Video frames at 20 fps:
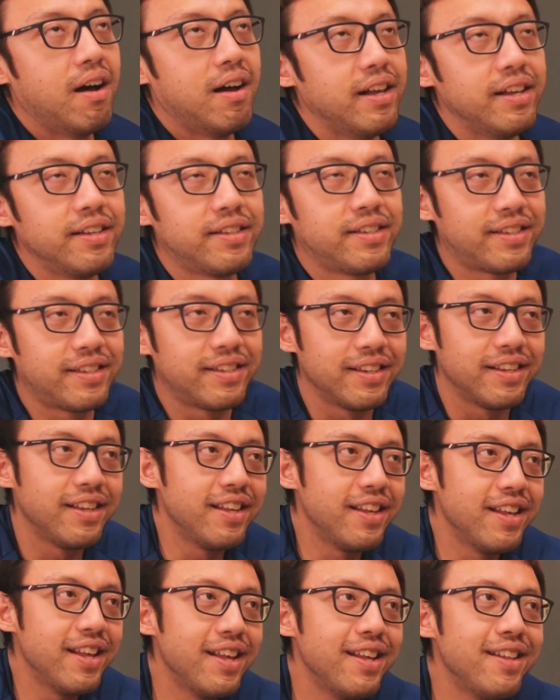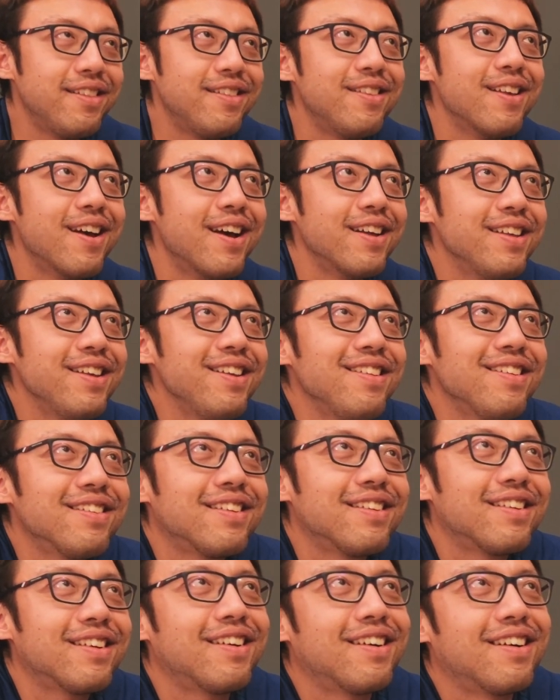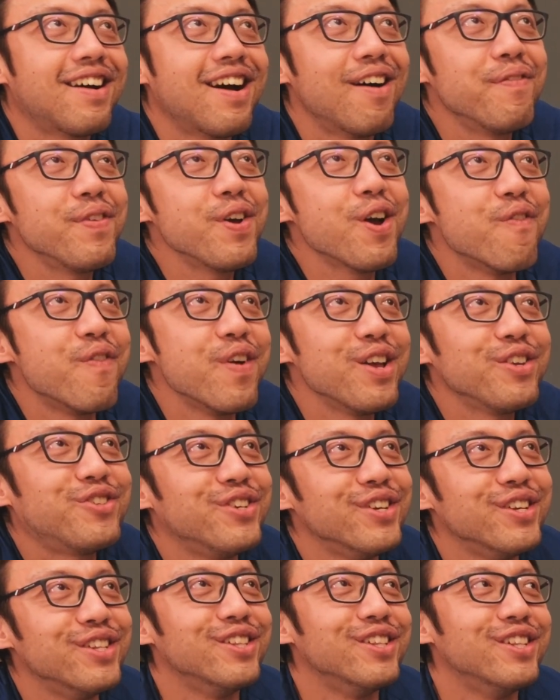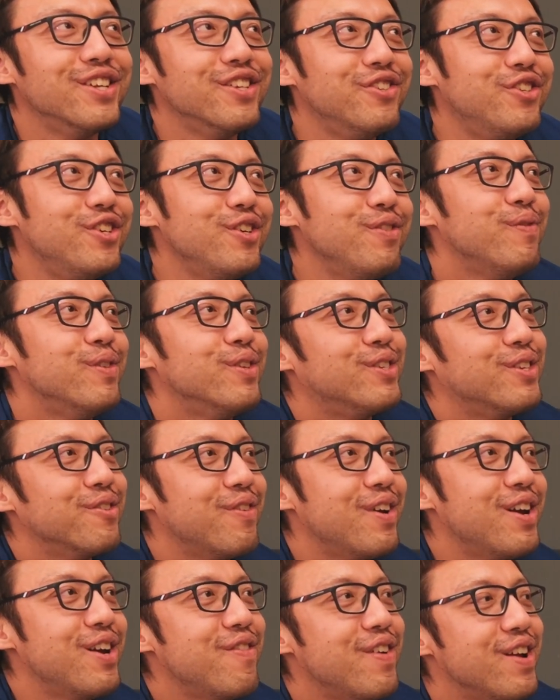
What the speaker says: It's I think coming of age in the gym is a very,